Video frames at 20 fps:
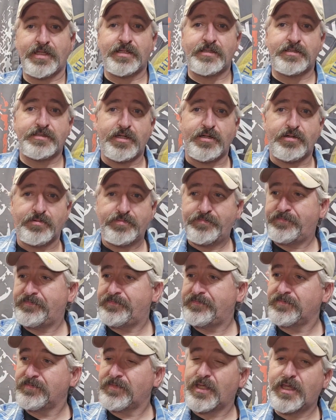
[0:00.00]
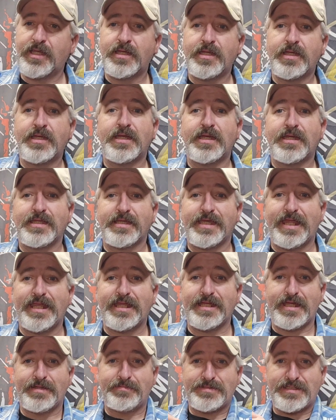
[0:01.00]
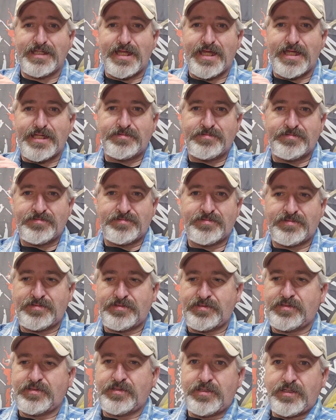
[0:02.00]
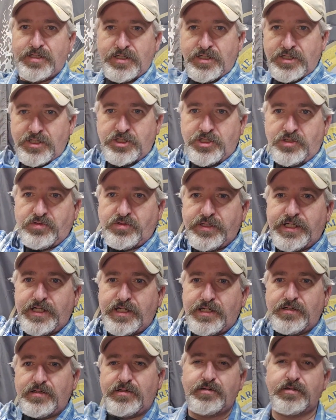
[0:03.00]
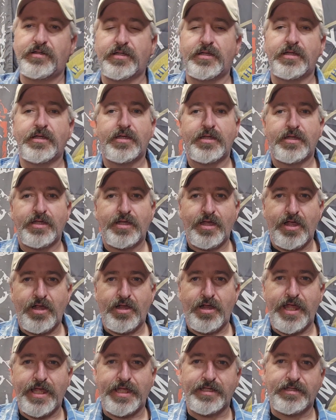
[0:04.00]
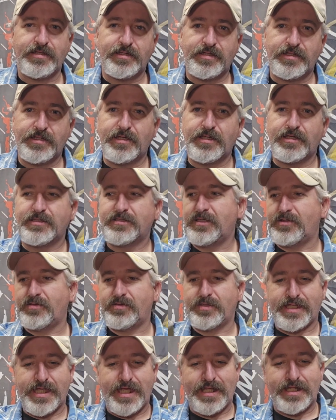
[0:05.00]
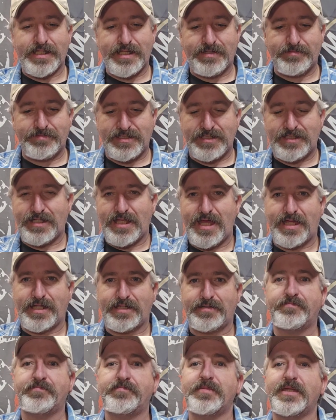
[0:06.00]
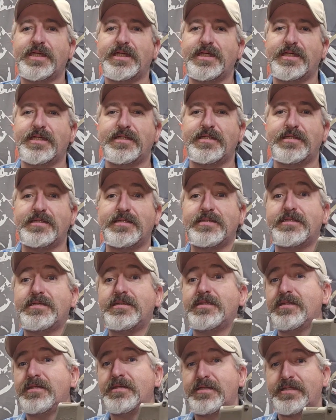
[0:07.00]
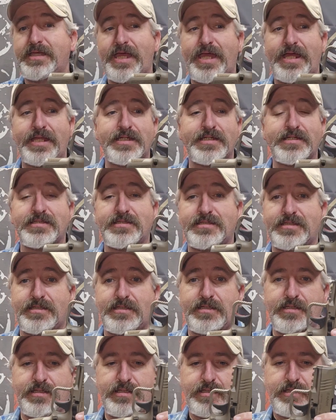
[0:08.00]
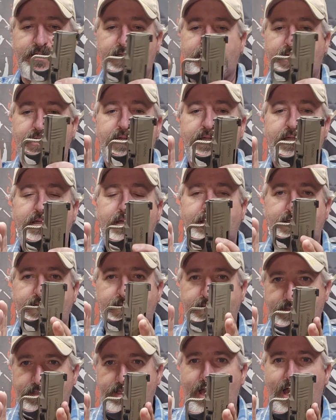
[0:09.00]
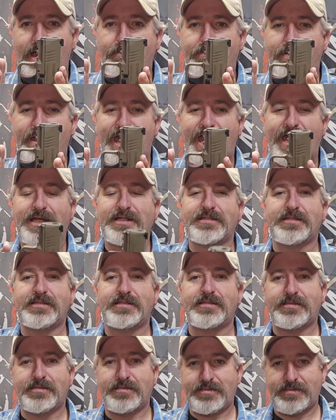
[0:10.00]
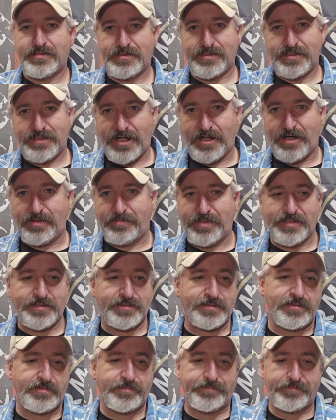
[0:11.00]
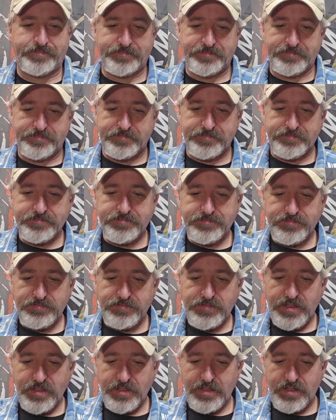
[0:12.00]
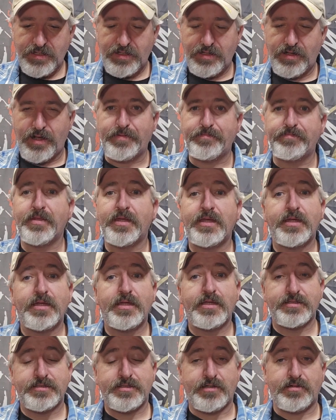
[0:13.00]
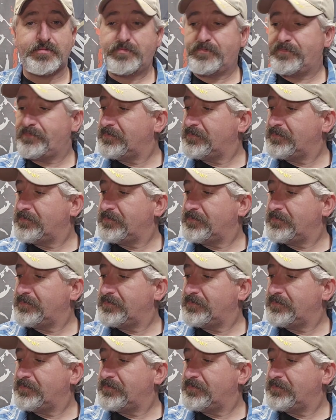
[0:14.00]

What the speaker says: so Canik MC9, show clear. All right, so the Canik MC9 is Canik's compact carry pistol. All right, so